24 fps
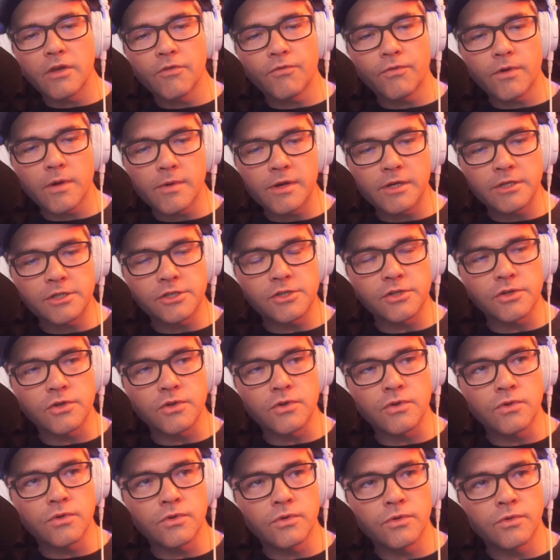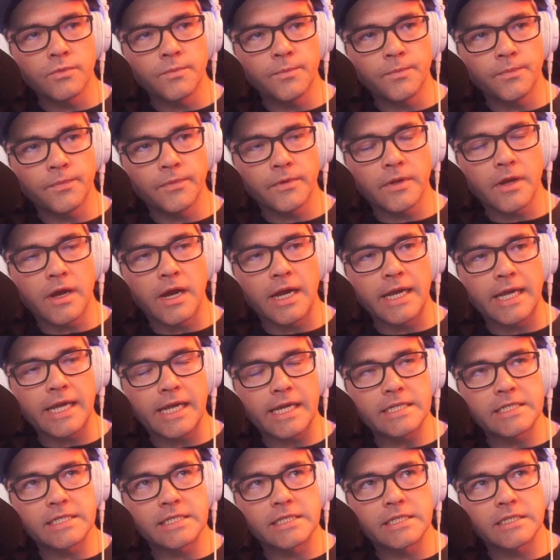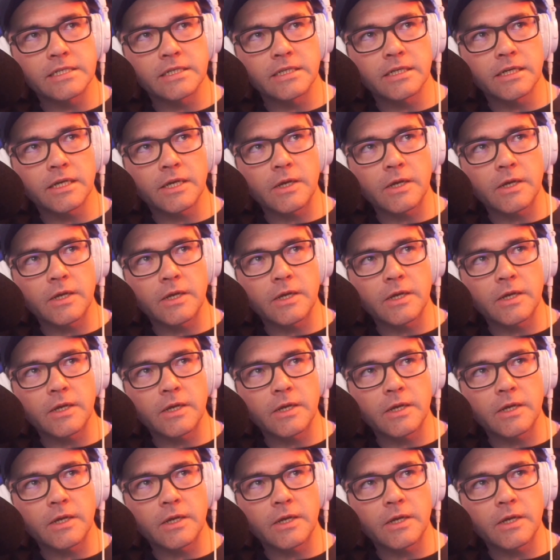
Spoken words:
we were to, I guess,